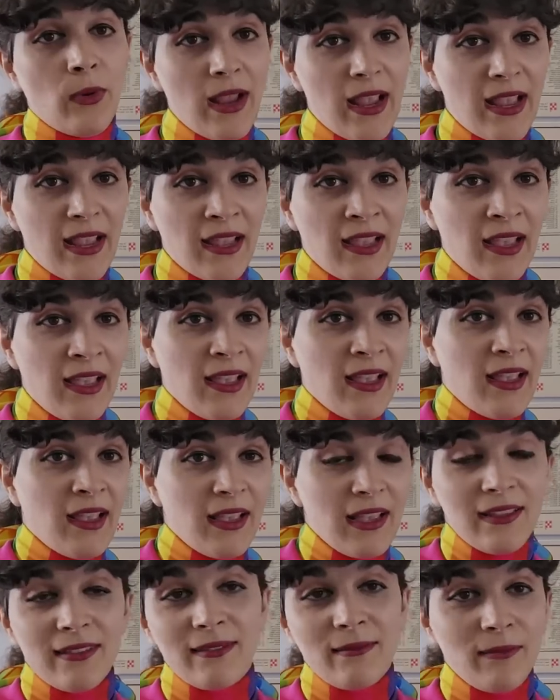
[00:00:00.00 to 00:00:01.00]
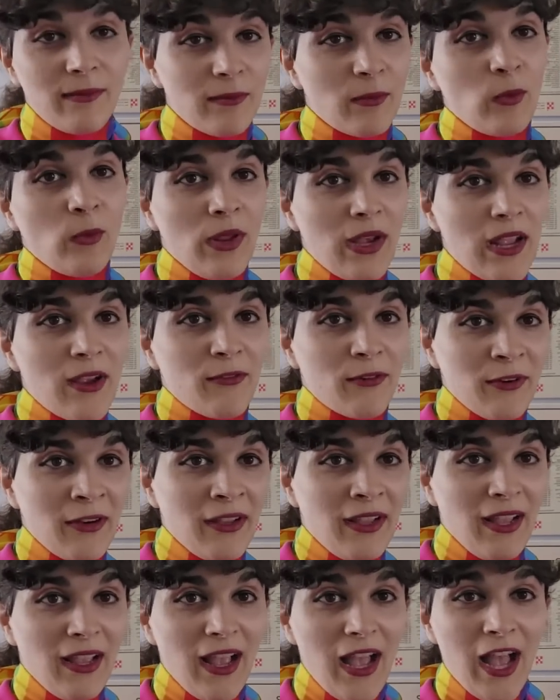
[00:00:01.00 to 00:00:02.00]
Hooray.
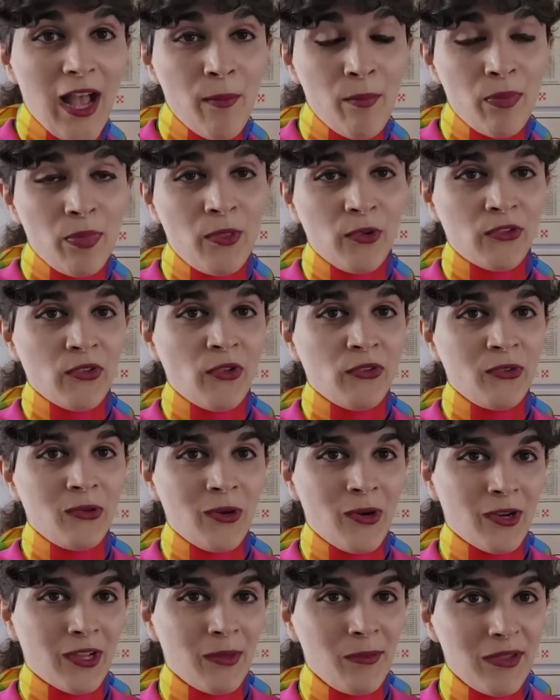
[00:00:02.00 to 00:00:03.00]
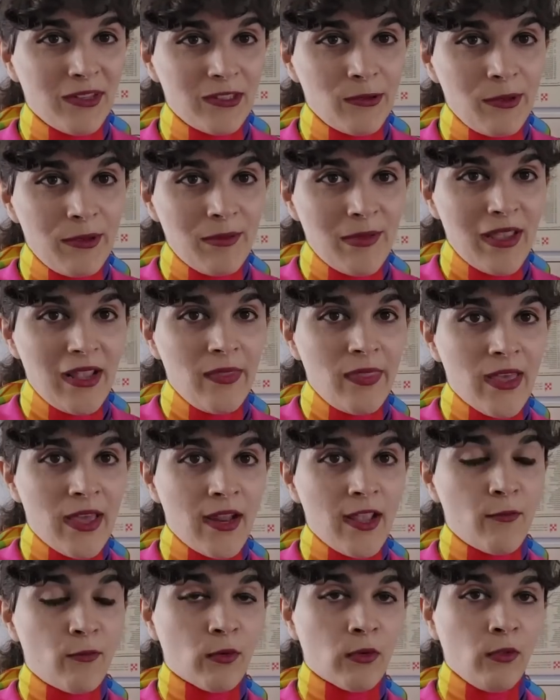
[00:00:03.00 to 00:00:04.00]
Whatever. There's also an argument to be made
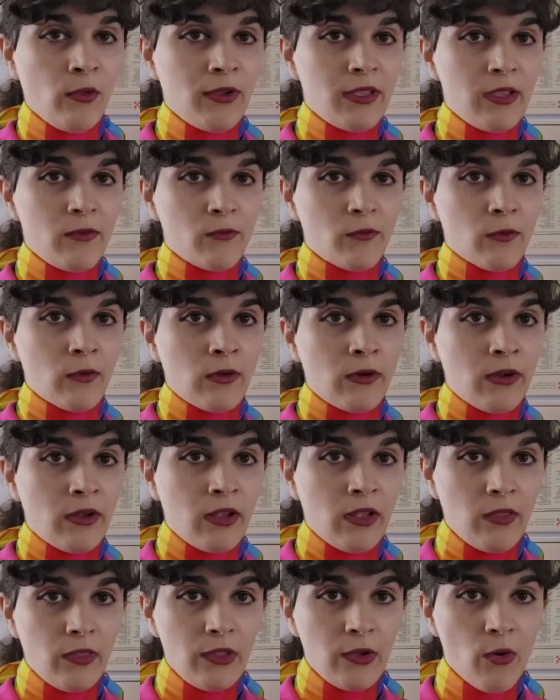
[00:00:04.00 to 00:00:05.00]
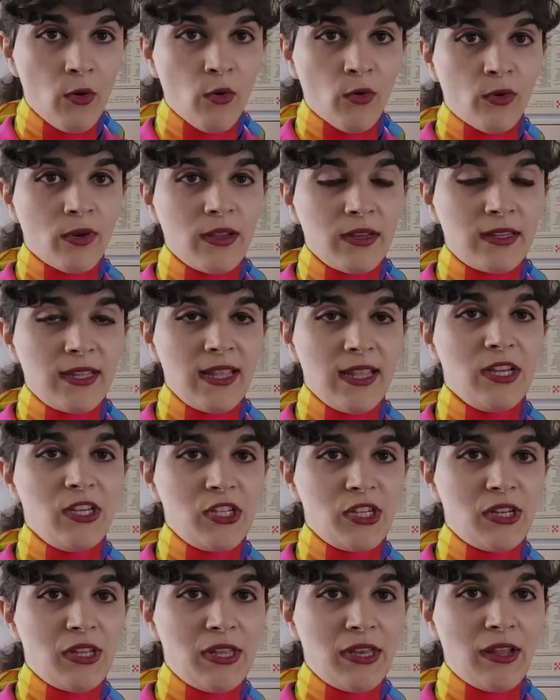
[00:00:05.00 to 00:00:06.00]
that if we're looking for the
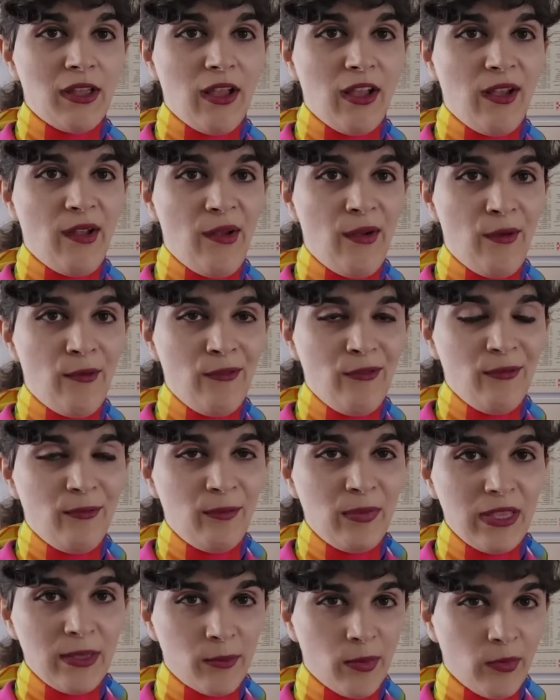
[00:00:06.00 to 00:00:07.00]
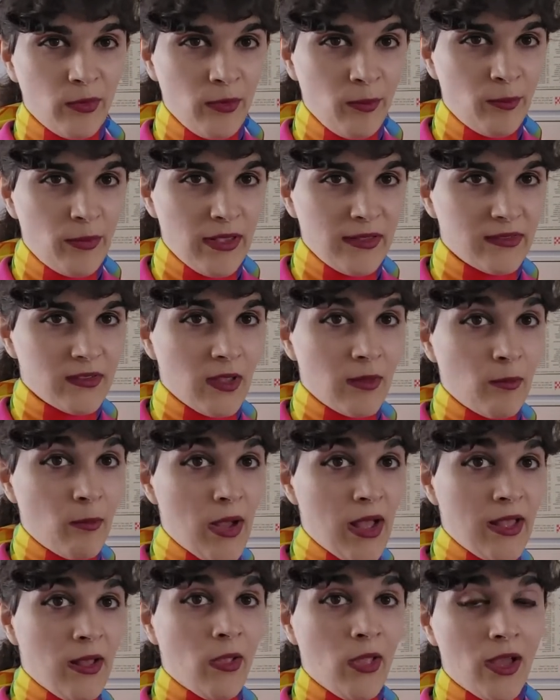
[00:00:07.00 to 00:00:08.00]
orientation of people based on
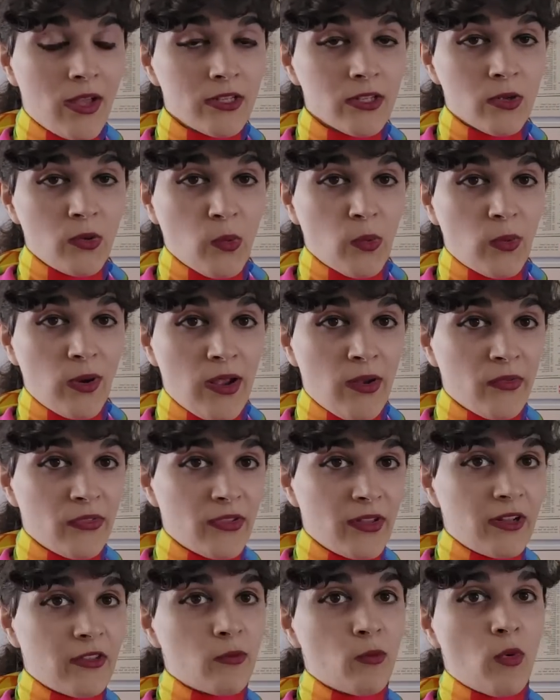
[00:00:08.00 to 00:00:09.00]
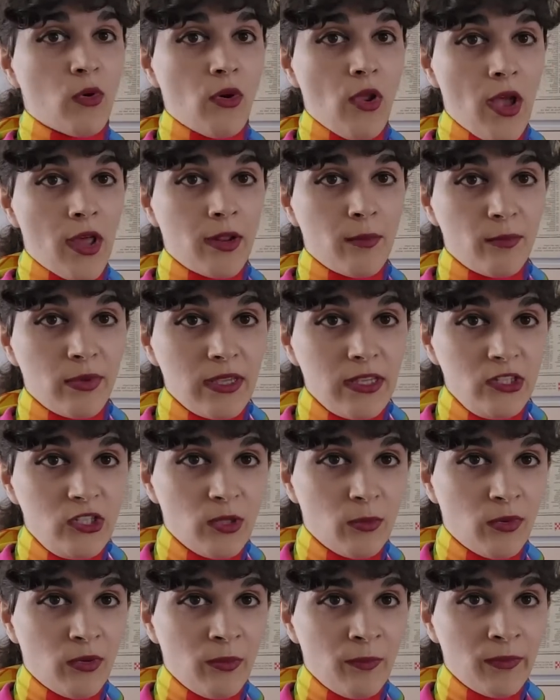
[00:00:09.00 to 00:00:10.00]
biological grounds, then it's more
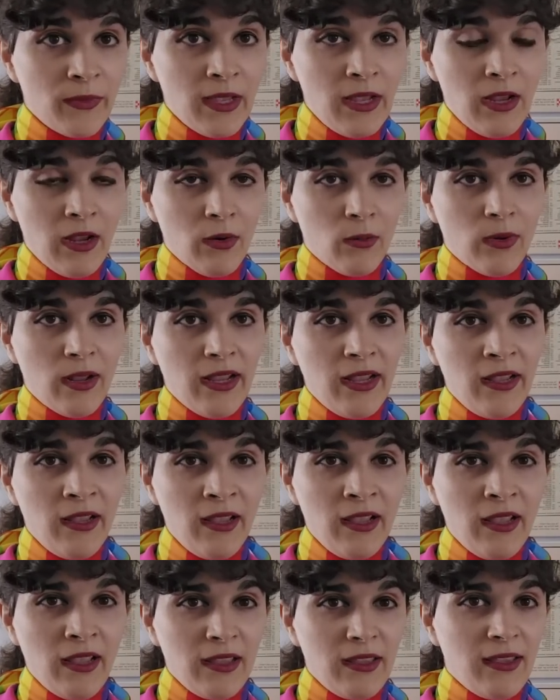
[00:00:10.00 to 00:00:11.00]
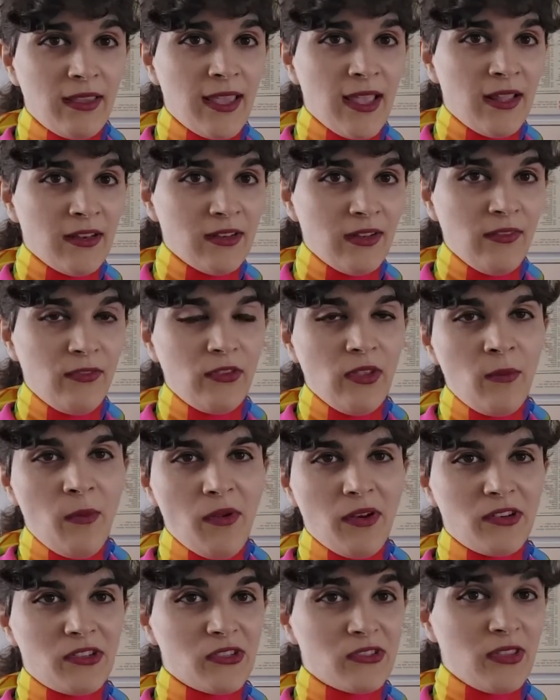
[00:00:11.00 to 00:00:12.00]
unimpeachable, right? You can't, if
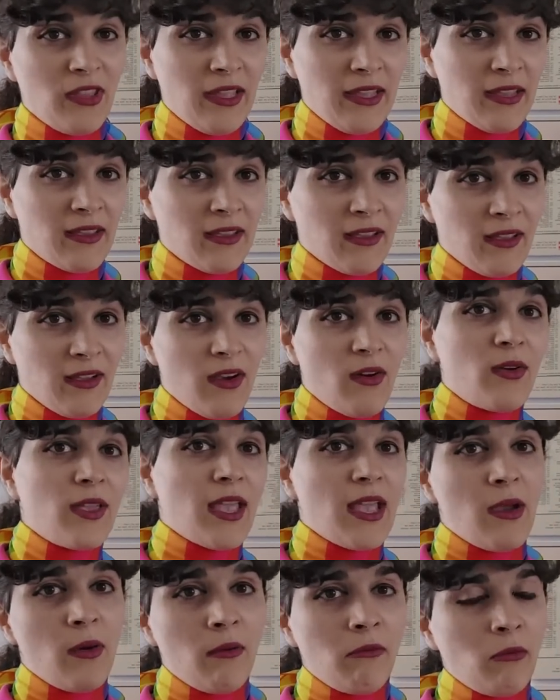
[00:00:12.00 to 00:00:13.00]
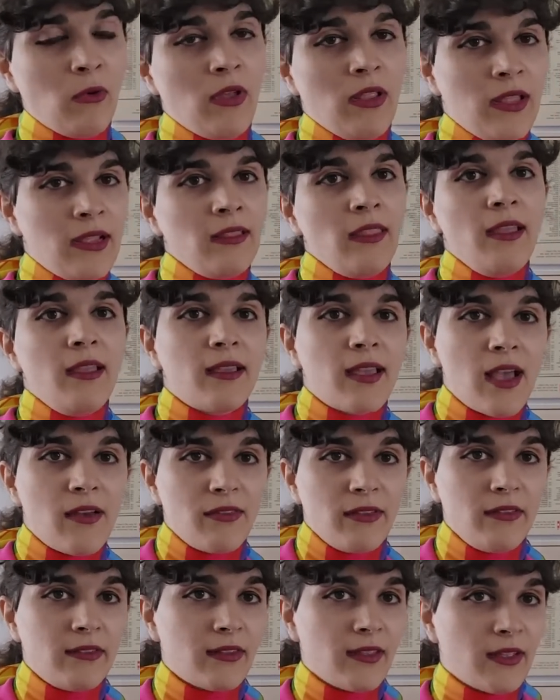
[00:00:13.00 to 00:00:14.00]
someone is just like, okay, well, I like
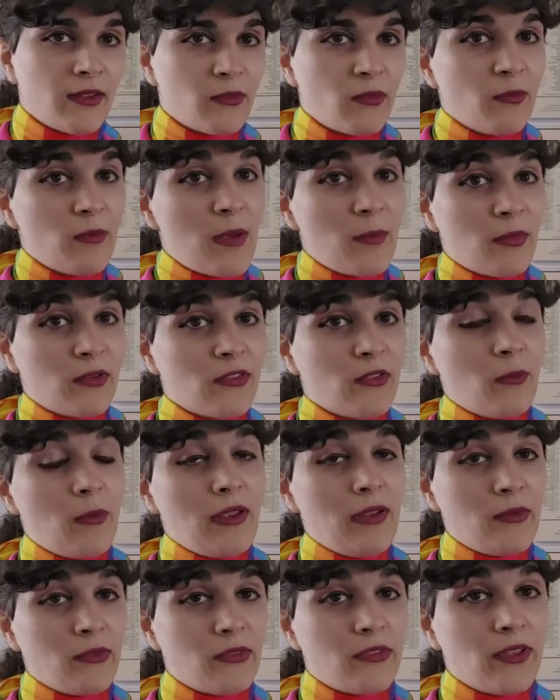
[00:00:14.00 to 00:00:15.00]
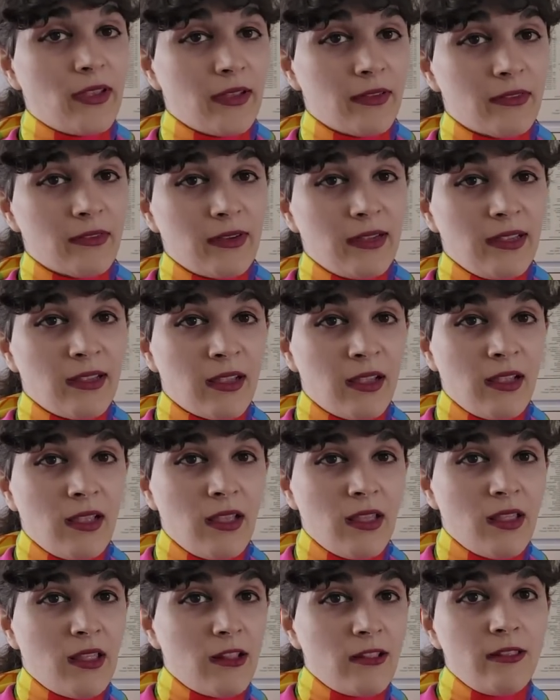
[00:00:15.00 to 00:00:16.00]
having sex with members of my own sex, right?
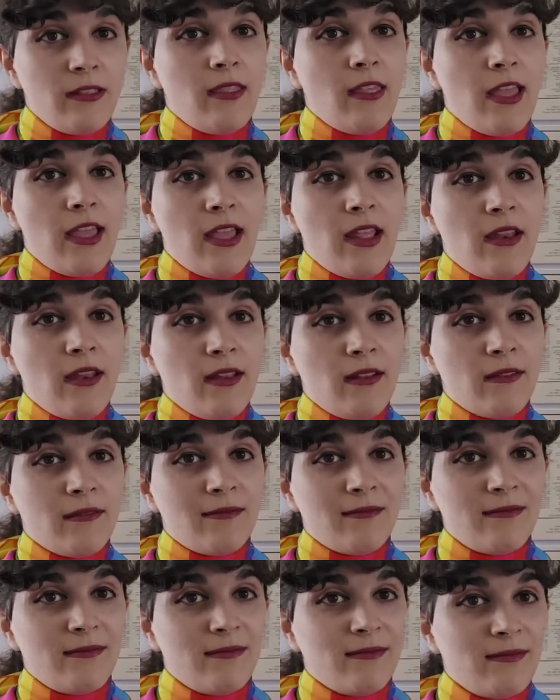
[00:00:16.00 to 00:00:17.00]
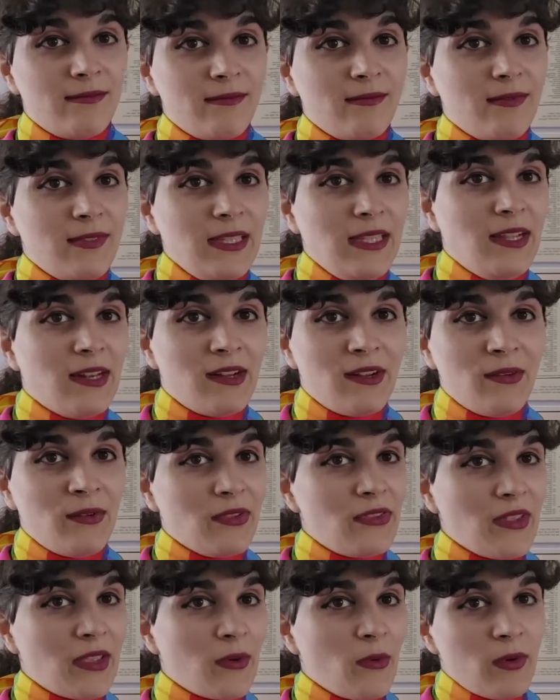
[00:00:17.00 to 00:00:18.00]
Then,
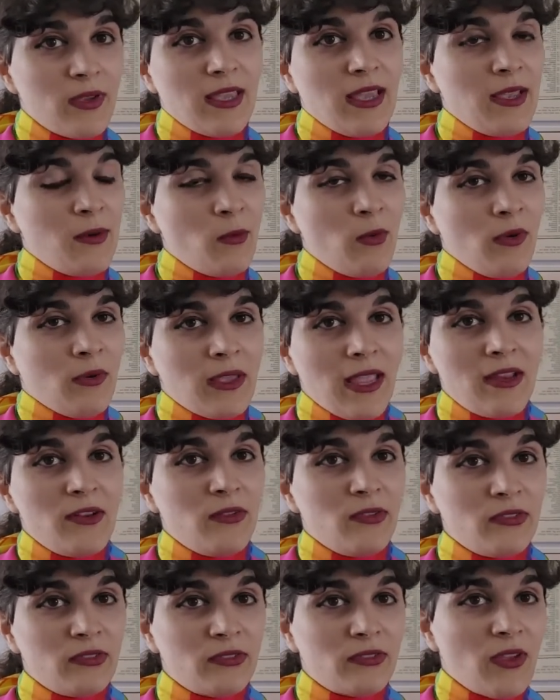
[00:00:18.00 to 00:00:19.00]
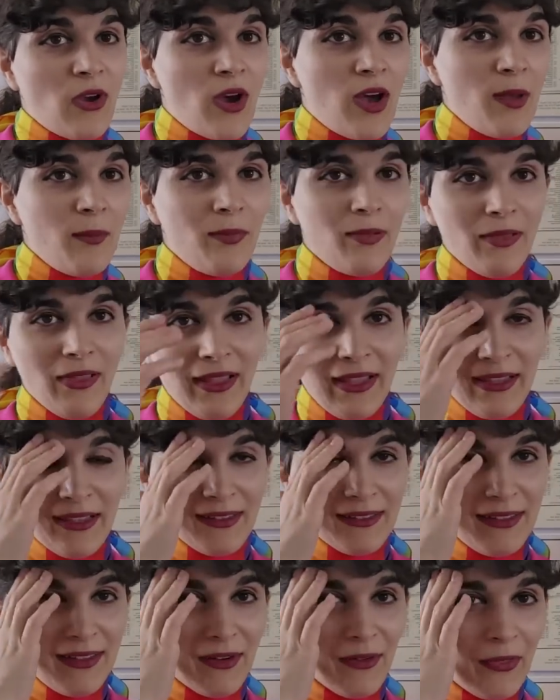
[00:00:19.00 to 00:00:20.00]
it's like, okay, well, can you stop?
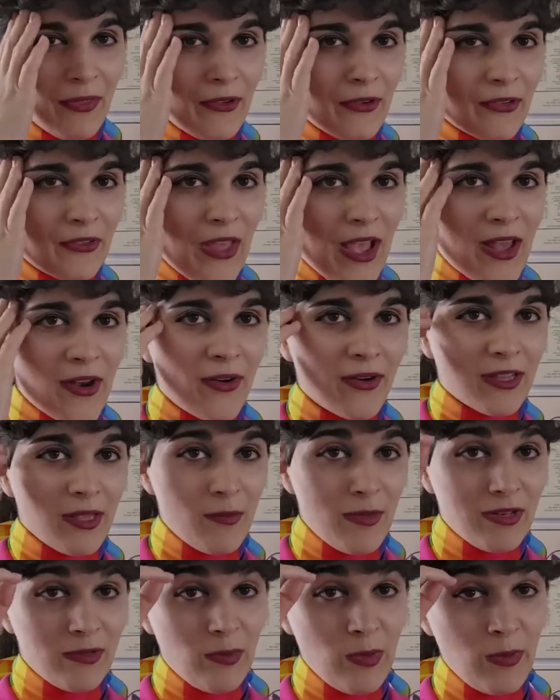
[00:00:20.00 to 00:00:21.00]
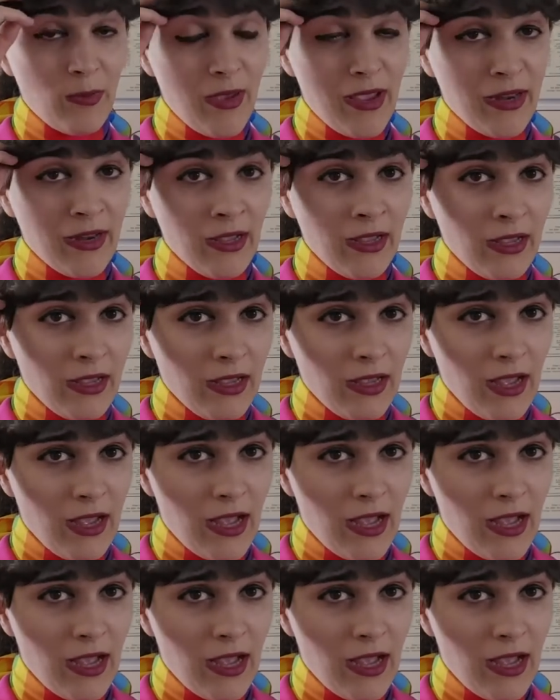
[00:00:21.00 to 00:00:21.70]
There's that argument to be made.